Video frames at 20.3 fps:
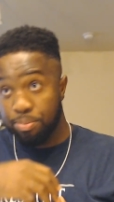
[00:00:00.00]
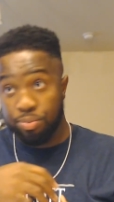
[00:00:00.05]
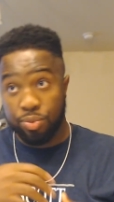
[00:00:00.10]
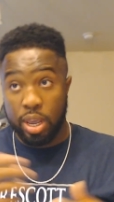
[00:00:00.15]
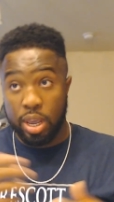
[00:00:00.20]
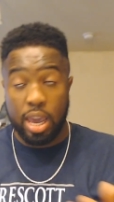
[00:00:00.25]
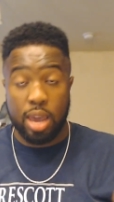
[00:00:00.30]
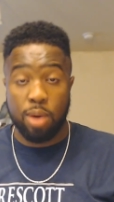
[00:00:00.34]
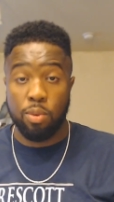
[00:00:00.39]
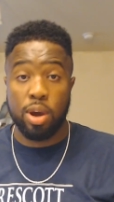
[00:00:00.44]

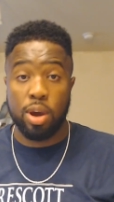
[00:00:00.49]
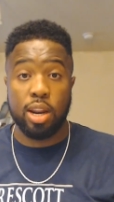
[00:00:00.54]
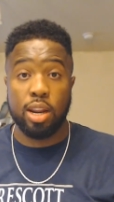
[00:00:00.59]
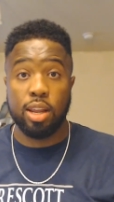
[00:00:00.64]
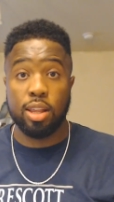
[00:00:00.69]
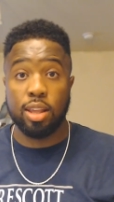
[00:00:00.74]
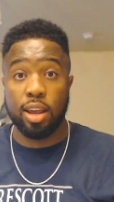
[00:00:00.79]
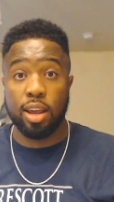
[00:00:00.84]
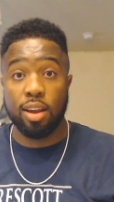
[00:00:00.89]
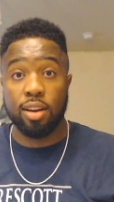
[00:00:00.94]
He didn't win
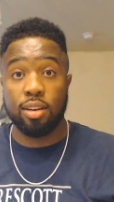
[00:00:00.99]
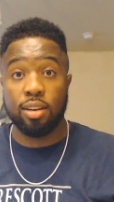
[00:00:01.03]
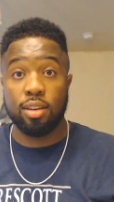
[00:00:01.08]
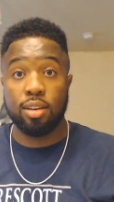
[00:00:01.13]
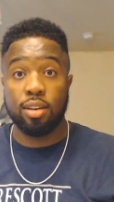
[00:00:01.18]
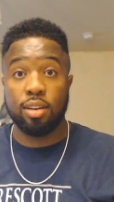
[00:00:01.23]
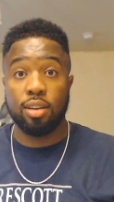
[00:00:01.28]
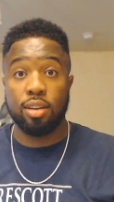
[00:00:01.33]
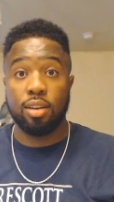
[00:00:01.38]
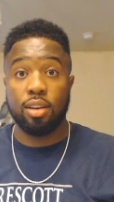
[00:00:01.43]
anything.
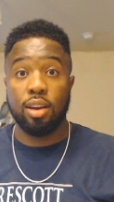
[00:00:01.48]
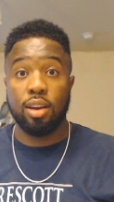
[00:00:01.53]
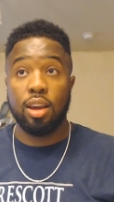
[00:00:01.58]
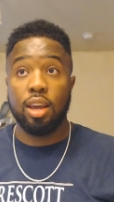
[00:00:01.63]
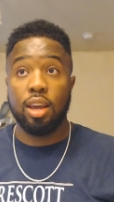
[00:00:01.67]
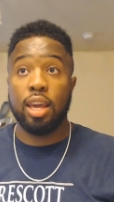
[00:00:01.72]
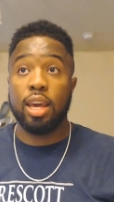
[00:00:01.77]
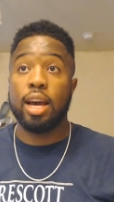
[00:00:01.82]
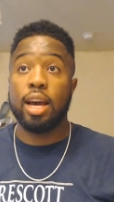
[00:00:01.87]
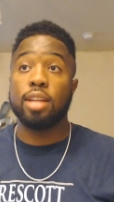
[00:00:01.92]

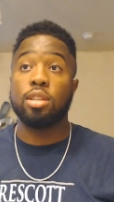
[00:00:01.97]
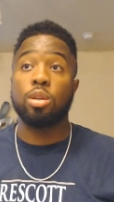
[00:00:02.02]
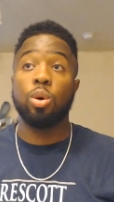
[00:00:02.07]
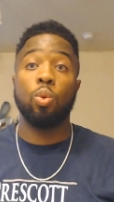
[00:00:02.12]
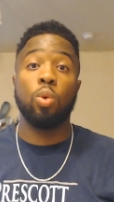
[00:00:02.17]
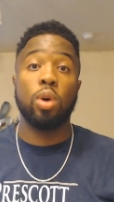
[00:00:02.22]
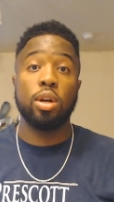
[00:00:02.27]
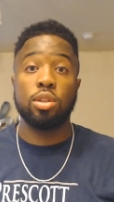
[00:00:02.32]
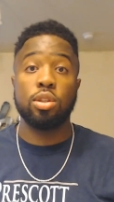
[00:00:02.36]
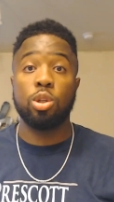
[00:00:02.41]
He got to
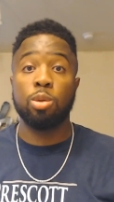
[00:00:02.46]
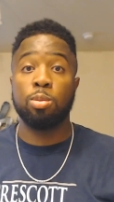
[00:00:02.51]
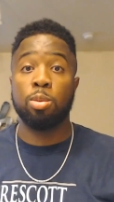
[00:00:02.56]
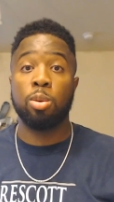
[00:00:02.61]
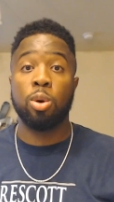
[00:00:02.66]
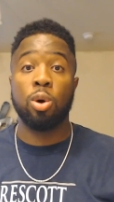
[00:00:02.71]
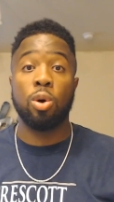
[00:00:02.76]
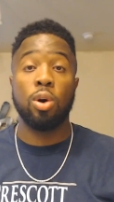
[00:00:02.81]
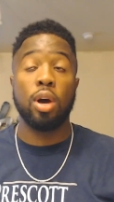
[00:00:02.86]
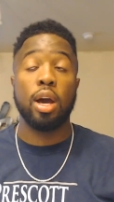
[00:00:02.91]
one Super
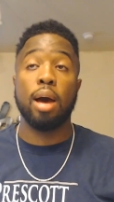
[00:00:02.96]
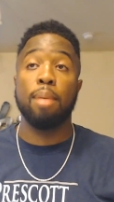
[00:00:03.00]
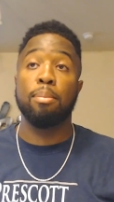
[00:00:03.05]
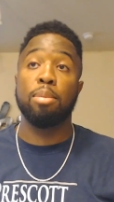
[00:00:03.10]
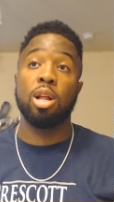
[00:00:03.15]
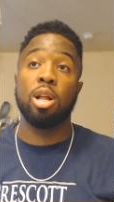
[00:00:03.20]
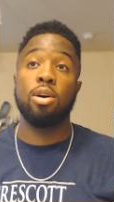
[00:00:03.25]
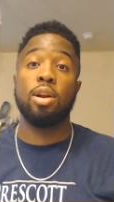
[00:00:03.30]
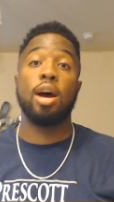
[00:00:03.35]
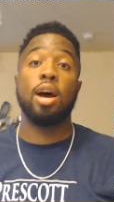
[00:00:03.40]
Bowl and got
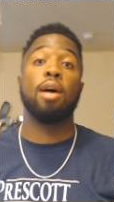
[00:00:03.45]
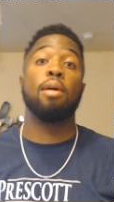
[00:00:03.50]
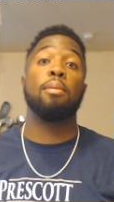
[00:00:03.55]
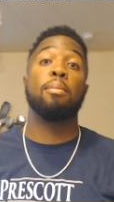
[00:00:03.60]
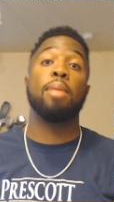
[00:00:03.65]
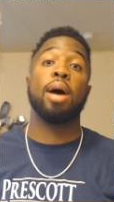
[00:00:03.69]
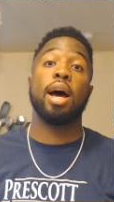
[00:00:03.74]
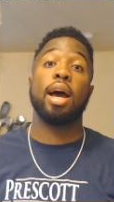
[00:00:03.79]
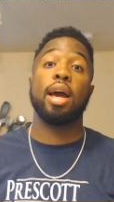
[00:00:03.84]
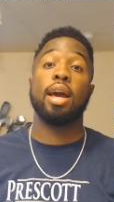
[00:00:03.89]
blown out
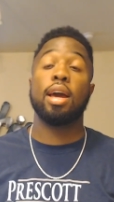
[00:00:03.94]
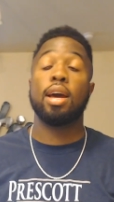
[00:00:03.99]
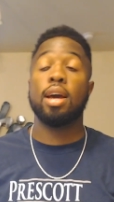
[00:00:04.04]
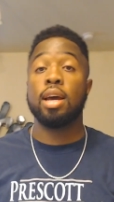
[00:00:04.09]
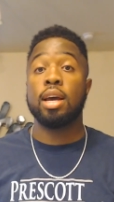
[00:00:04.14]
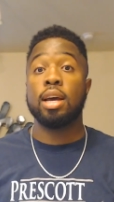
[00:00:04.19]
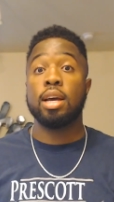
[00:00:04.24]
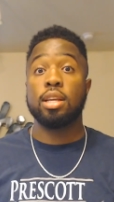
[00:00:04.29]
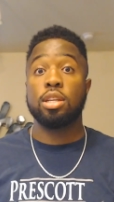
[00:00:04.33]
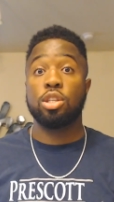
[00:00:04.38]
by
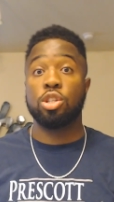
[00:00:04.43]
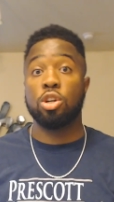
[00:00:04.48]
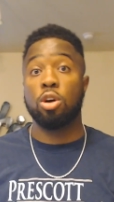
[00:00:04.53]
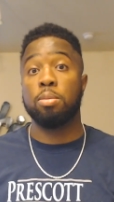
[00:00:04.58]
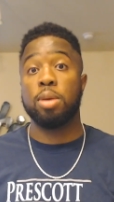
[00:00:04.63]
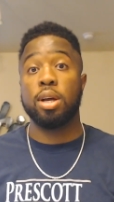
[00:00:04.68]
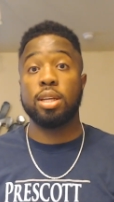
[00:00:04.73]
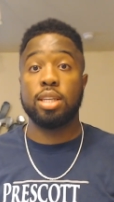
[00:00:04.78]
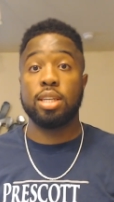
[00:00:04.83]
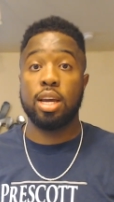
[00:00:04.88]
Joe
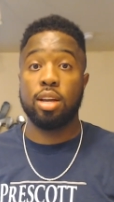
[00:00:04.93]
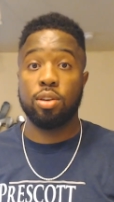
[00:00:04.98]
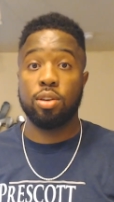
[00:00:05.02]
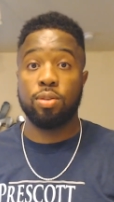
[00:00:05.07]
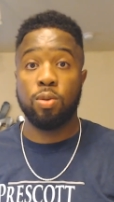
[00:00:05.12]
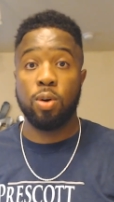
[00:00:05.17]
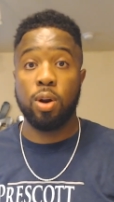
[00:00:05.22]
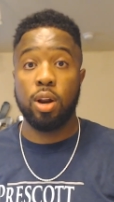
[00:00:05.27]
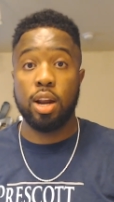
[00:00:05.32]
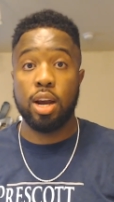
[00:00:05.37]
Montana's
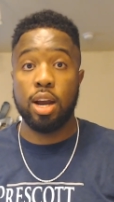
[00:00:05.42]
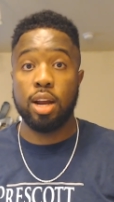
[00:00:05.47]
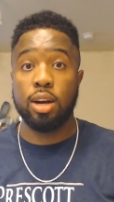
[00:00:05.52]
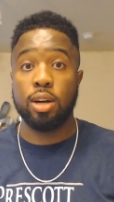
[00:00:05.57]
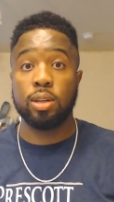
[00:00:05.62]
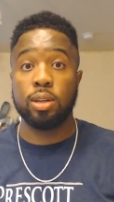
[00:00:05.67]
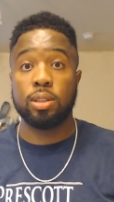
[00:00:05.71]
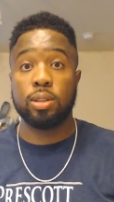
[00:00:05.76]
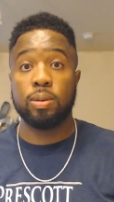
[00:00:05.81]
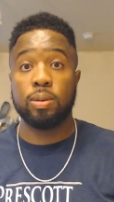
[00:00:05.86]

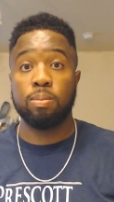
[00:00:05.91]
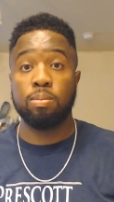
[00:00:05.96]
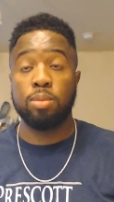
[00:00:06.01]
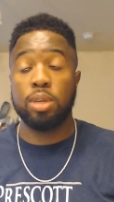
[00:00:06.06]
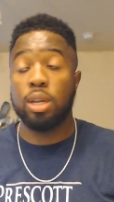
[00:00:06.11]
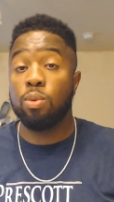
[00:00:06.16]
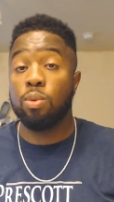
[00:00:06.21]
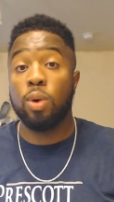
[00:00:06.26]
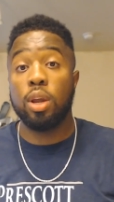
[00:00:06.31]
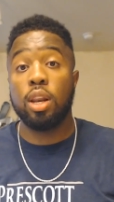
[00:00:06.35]
49ers.
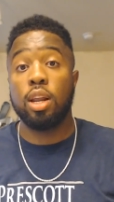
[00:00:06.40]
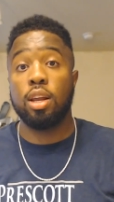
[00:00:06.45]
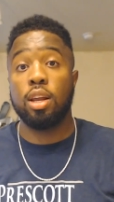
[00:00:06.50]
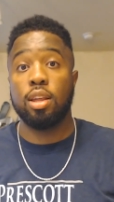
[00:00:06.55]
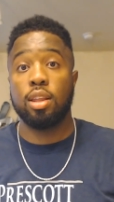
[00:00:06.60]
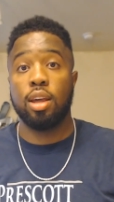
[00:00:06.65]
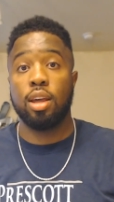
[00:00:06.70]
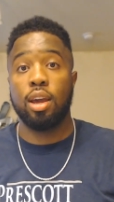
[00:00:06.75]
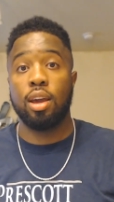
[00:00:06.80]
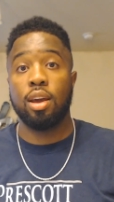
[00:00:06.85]
Didn't win
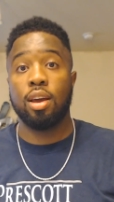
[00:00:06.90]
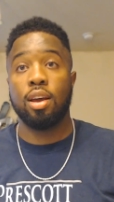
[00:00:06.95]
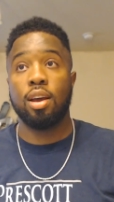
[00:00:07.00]
anything.